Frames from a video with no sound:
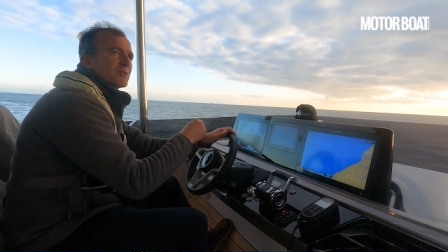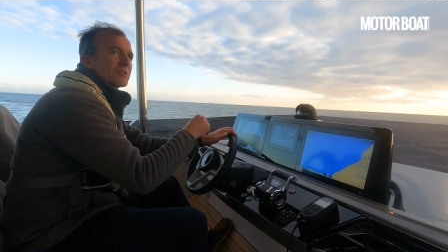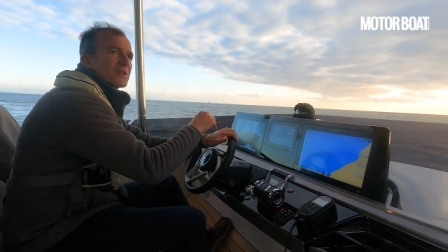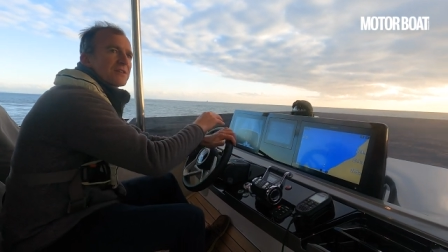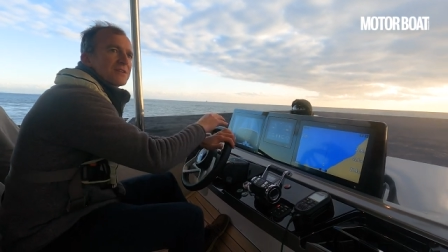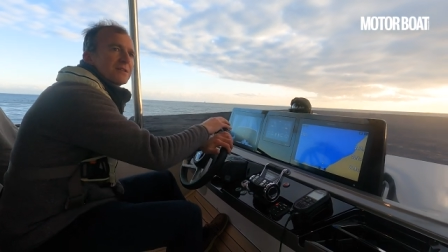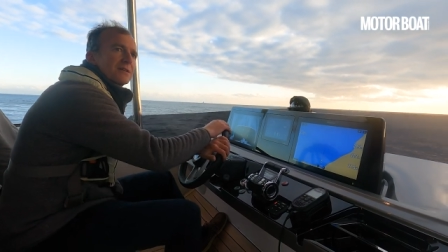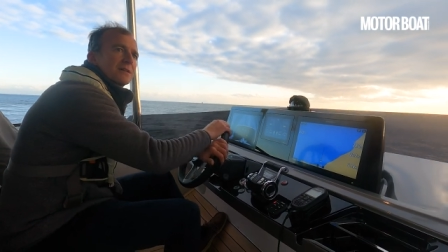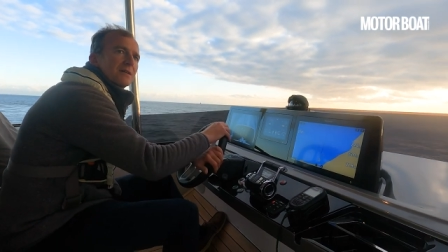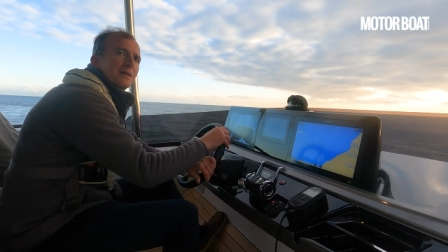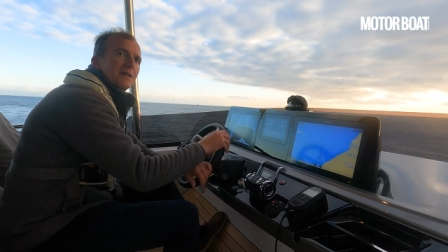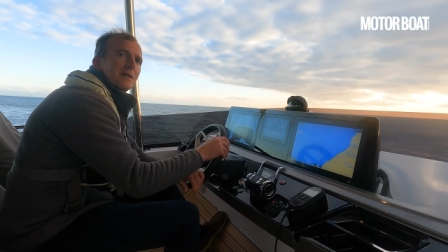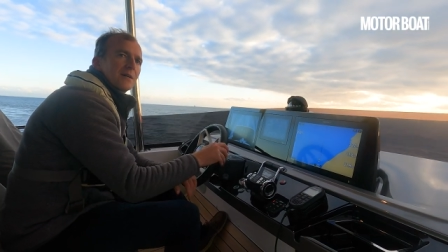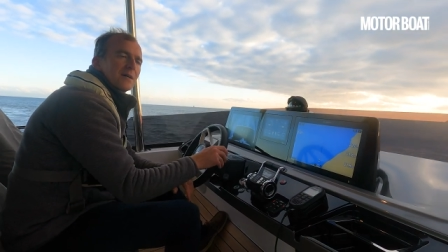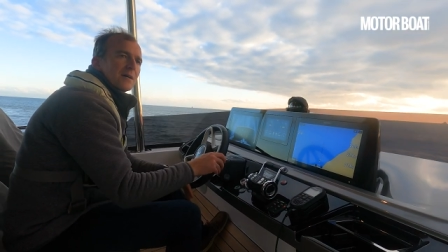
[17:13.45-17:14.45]
We'll just
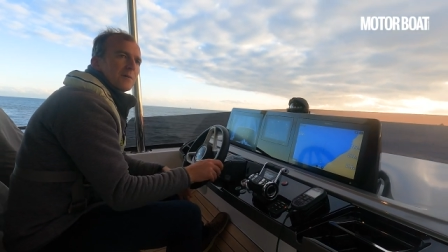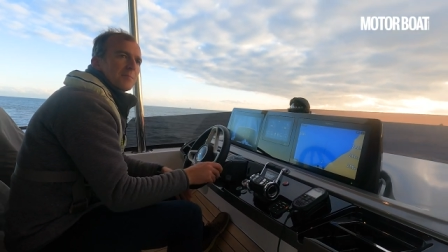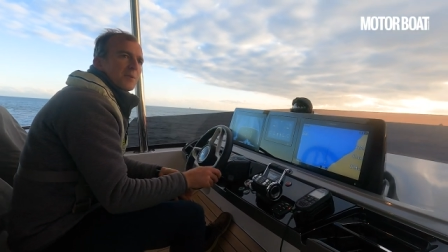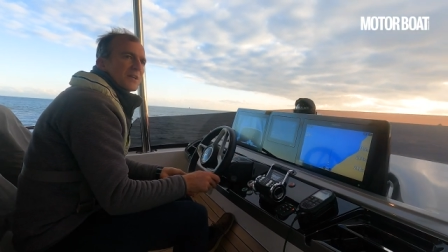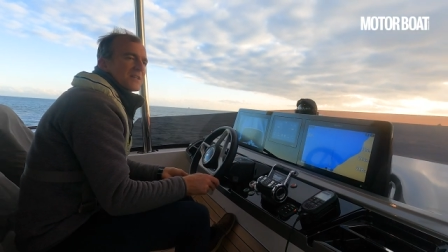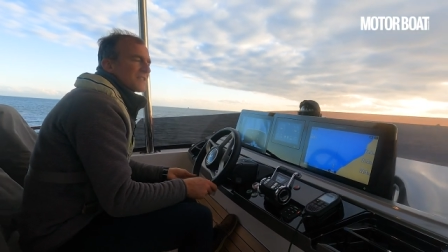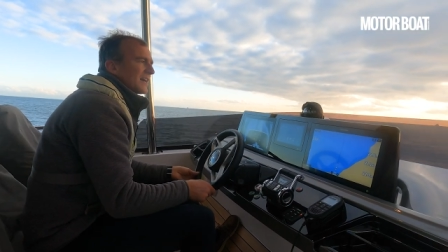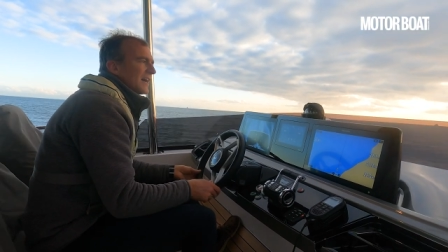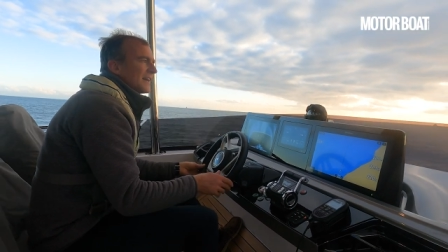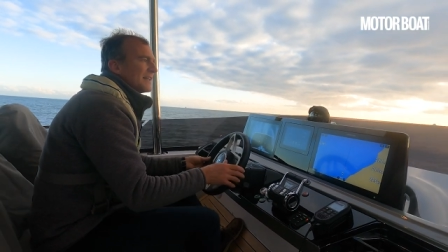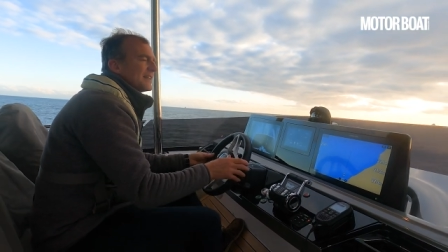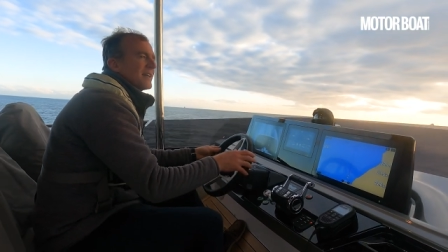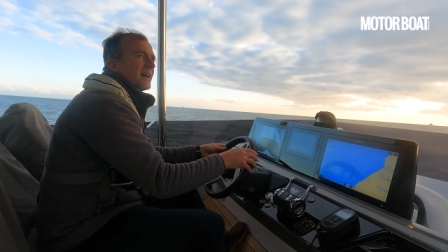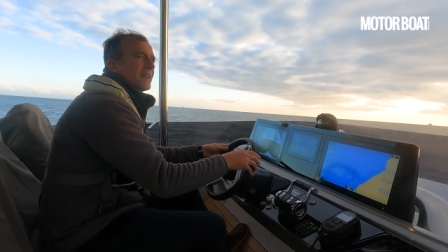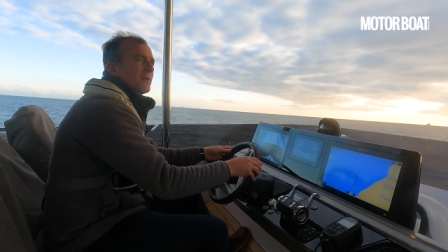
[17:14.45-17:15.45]
put a turn
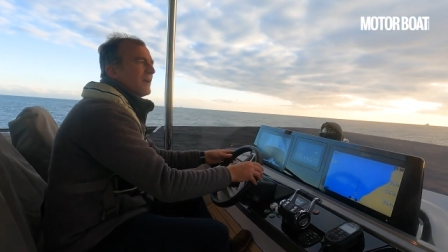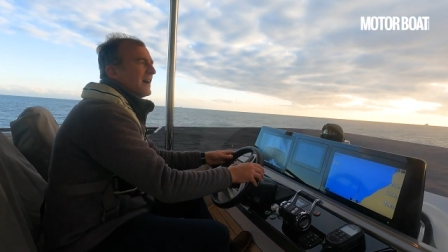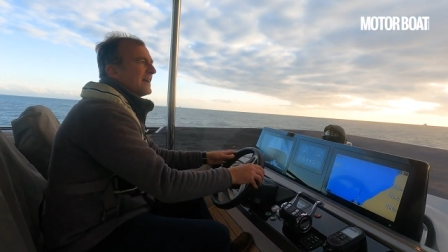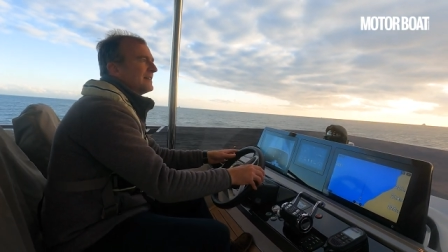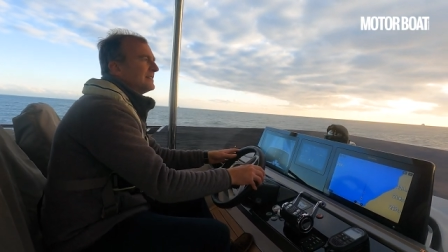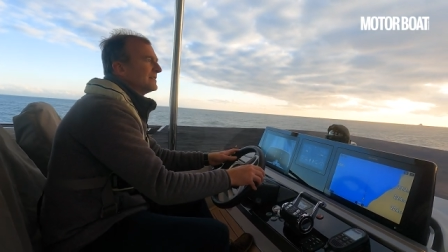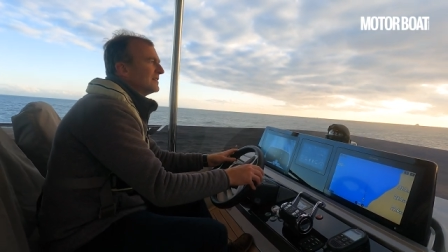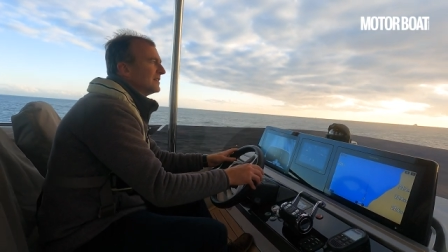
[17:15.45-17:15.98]
in the other way.